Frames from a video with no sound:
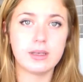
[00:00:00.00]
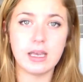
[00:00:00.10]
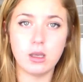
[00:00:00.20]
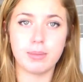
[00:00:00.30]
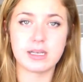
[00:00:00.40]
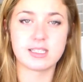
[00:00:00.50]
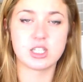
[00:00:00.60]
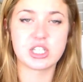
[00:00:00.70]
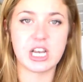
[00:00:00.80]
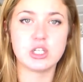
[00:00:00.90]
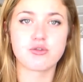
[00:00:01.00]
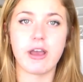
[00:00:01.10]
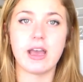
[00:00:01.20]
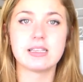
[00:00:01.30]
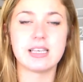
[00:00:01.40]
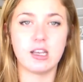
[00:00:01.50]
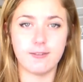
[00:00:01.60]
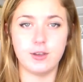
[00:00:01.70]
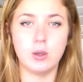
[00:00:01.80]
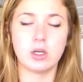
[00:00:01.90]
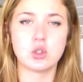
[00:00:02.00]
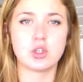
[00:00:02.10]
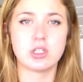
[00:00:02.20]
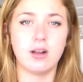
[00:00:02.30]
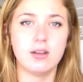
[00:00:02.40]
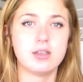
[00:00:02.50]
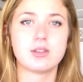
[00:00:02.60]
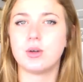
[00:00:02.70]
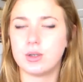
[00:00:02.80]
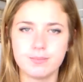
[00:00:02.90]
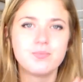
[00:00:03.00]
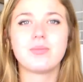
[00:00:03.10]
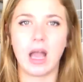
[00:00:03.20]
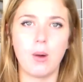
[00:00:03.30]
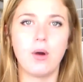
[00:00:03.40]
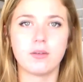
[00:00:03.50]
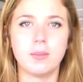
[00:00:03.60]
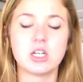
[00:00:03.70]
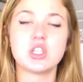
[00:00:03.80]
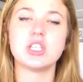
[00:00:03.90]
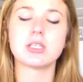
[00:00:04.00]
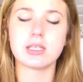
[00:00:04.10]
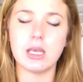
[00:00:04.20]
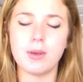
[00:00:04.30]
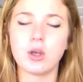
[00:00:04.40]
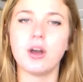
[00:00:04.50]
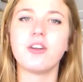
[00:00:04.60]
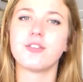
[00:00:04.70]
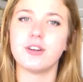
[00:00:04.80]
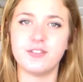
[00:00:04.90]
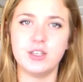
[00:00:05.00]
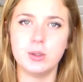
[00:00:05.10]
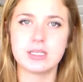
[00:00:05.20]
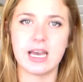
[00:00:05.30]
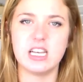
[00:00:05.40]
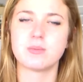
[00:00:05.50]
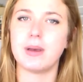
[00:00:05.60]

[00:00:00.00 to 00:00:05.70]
get your best exchange rate and take a few $100s or however much, just to keep you going for a few days.